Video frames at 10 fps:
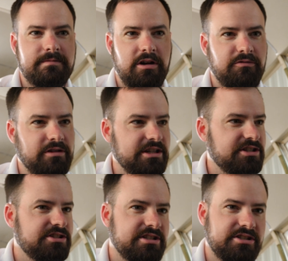Hopefully it's
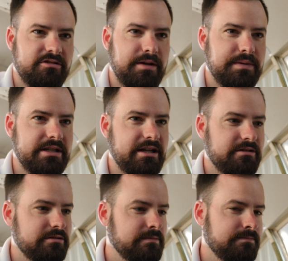just to scrape it
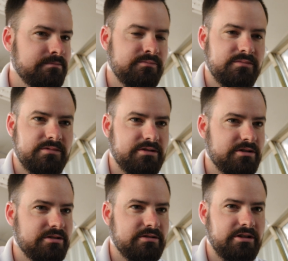down,
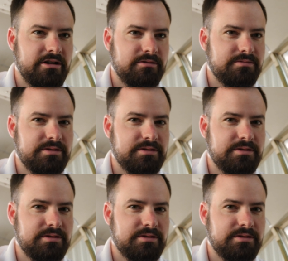you know,